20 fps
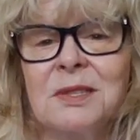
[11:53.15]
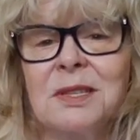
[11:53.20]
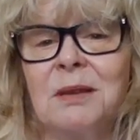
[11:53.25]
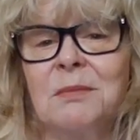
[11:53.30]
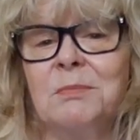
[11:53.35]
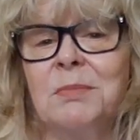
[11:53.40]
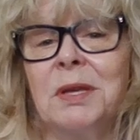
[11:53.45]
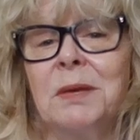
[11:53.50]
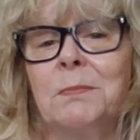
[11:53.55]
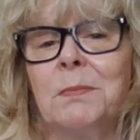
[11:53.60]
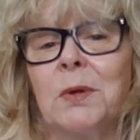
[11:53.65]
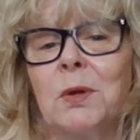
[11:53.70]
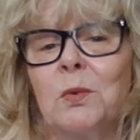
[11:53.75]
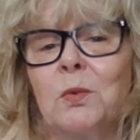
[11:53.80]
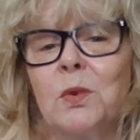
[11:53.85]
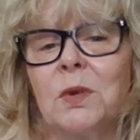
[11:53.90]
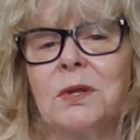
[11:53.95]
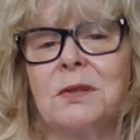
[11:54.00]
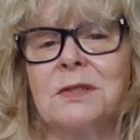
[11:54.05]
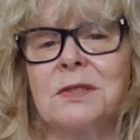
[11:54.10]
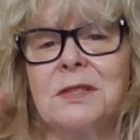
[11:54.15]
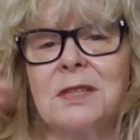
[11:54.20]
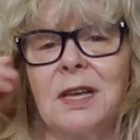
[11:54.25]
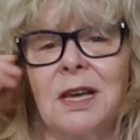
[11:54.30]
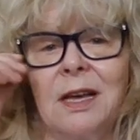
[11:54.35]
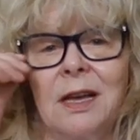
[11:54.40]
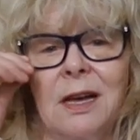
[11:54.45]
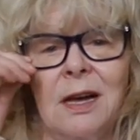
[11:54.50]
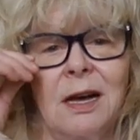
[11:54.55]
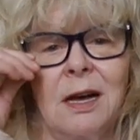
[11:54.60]
Some people will
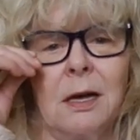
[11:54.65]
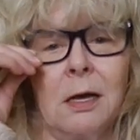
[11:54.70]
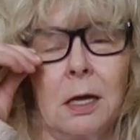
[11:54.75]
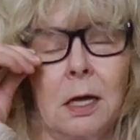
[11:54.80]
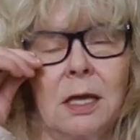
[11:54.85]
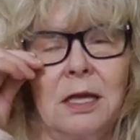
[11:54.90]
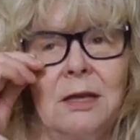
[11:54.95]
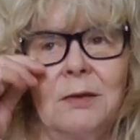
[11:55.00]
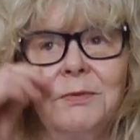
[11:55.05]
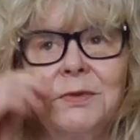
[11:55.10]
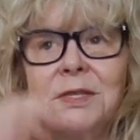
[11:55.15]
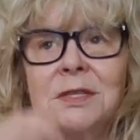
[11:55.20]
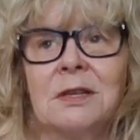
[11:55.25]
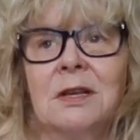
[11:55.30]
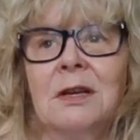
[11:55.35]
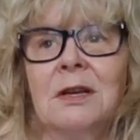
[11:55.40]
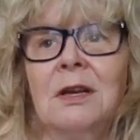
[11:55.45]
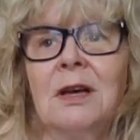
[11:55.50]
say, he was,